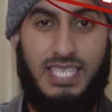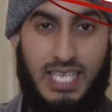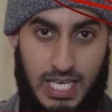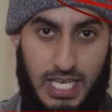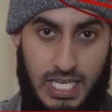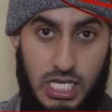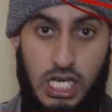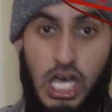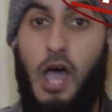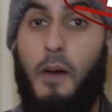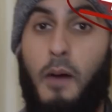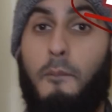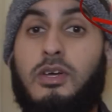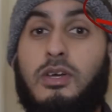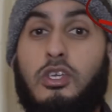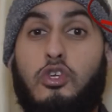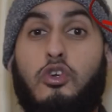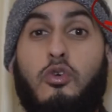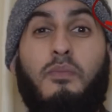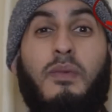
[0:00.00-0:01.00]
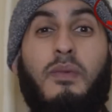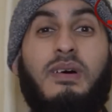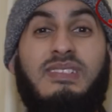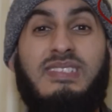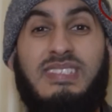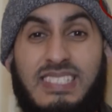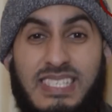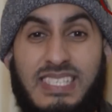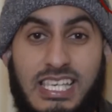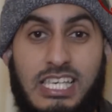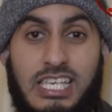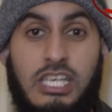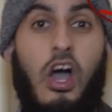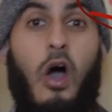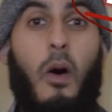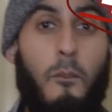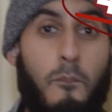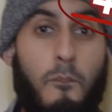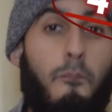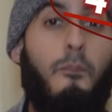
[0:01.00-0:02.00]
here, but you must see
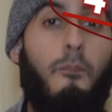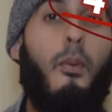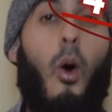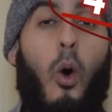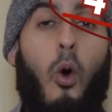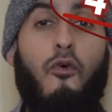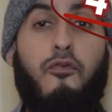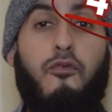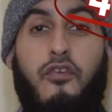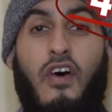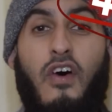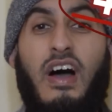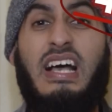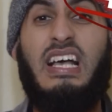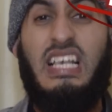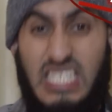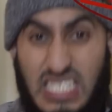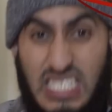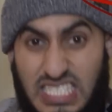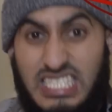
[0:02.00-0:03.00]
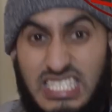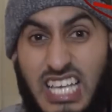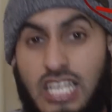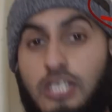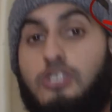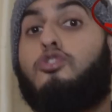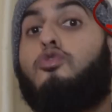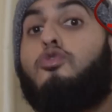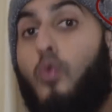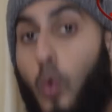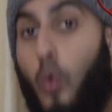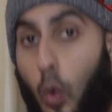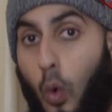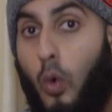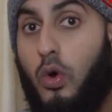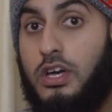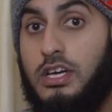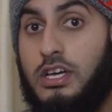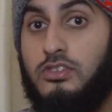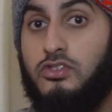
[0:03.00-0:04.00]
both sexual
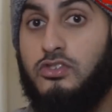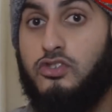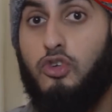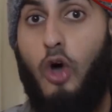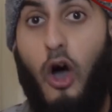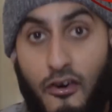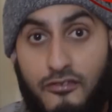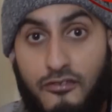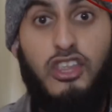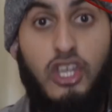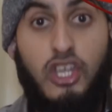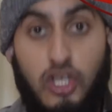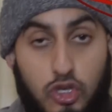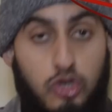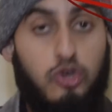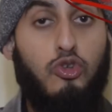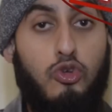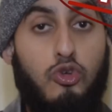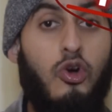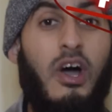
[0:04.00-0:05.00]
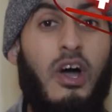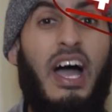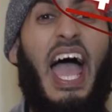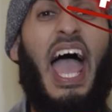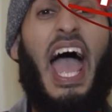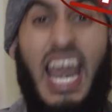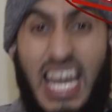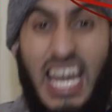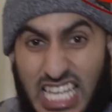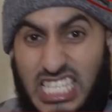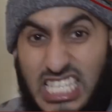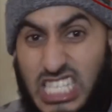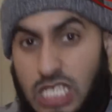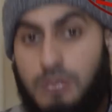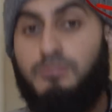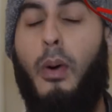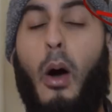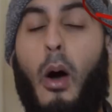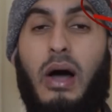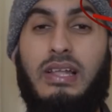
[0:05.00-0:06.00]
organs of the two
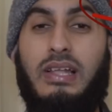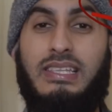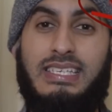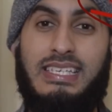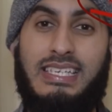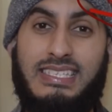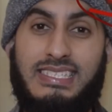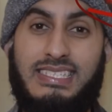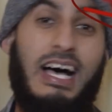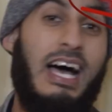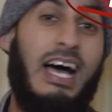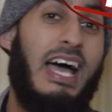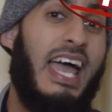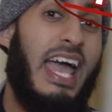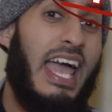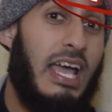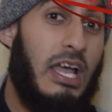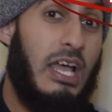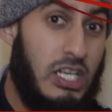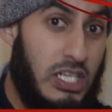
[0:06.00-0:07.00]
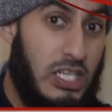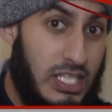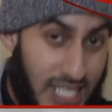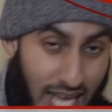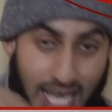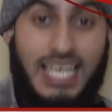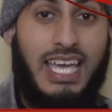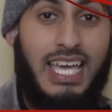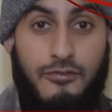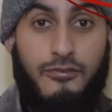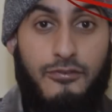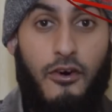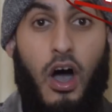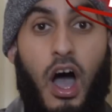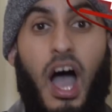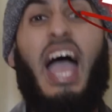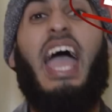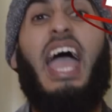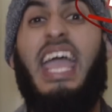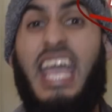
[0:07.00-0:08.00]
alleged parties
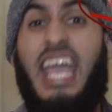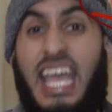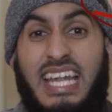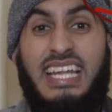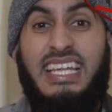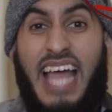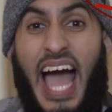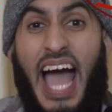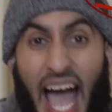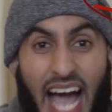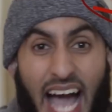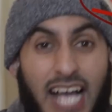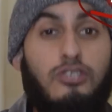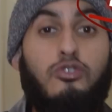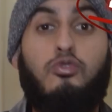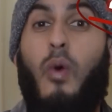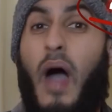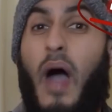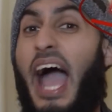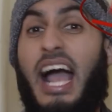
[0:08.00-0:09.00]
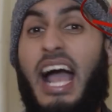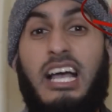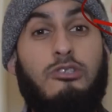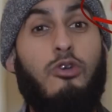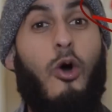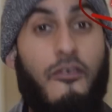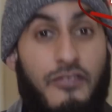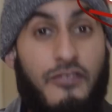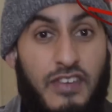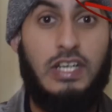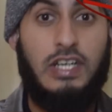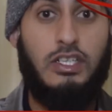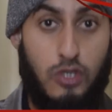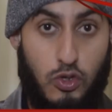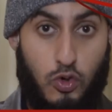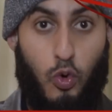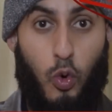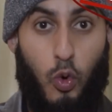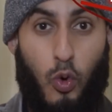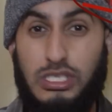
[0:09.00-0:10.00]
together in the actual act of
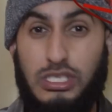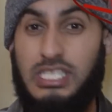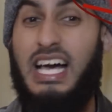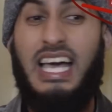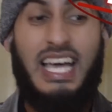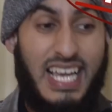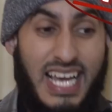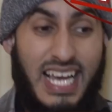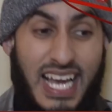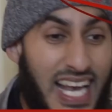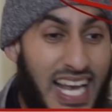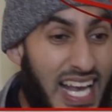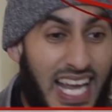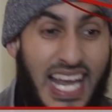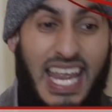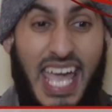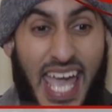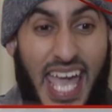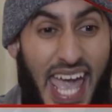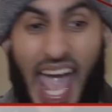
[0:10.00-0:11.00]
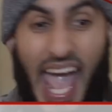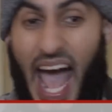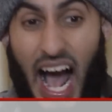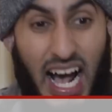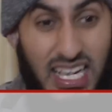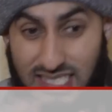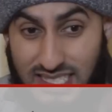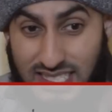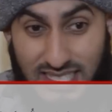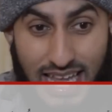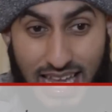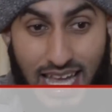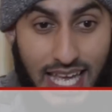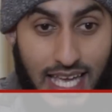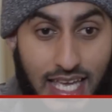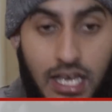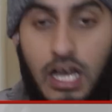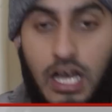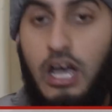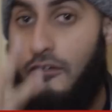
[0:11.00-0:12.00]
intercourse, clear as
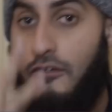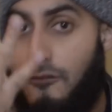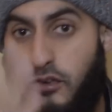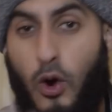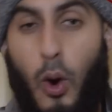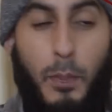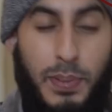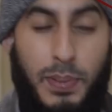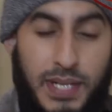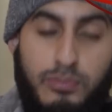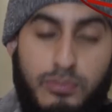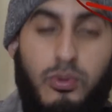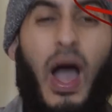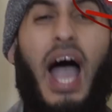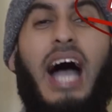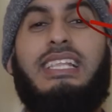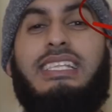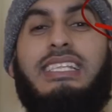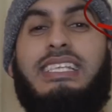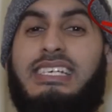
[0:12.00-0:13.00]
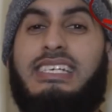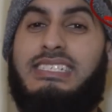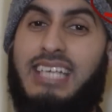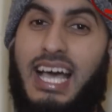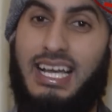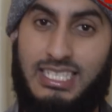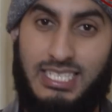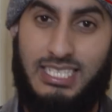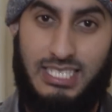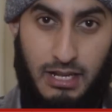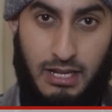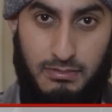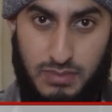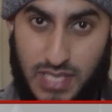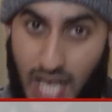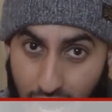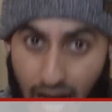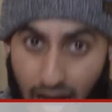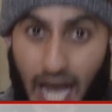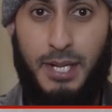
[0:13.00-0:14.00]
day, four people at the exact same
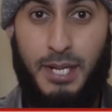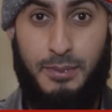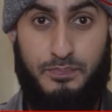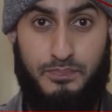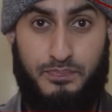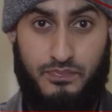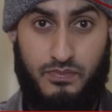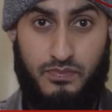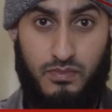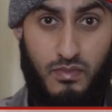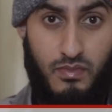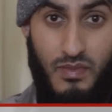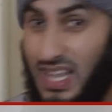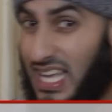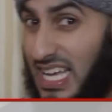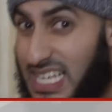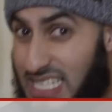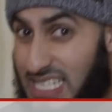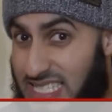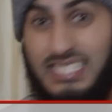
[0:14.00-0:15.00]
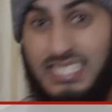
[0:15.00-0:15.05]
time. Is